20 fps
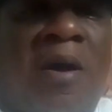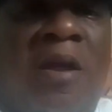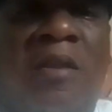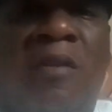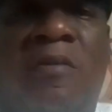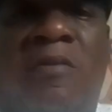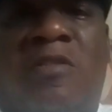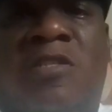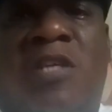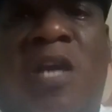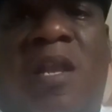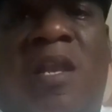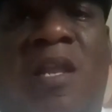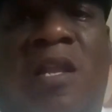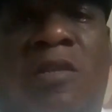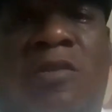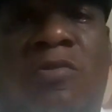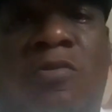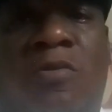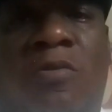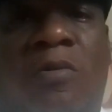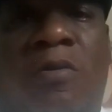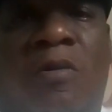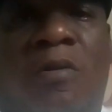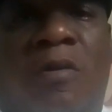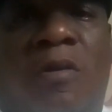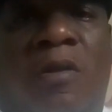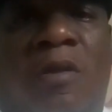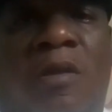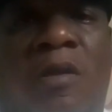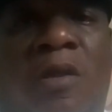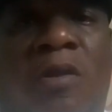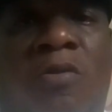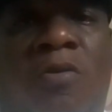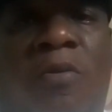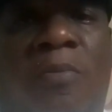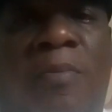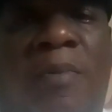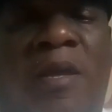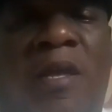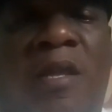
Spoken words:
man channel too. You know what I